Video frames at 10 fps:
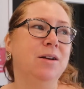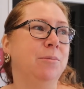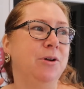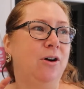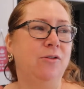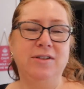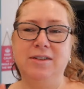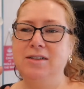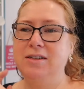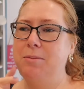but
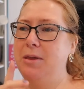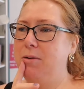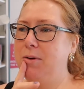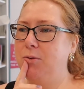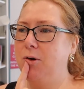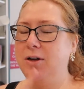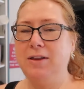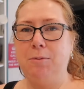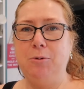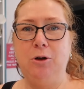obviously something went wrong in
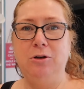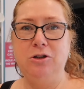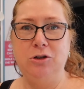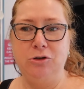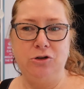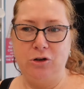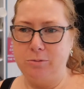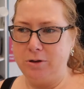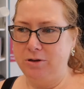the uploading to YouTube.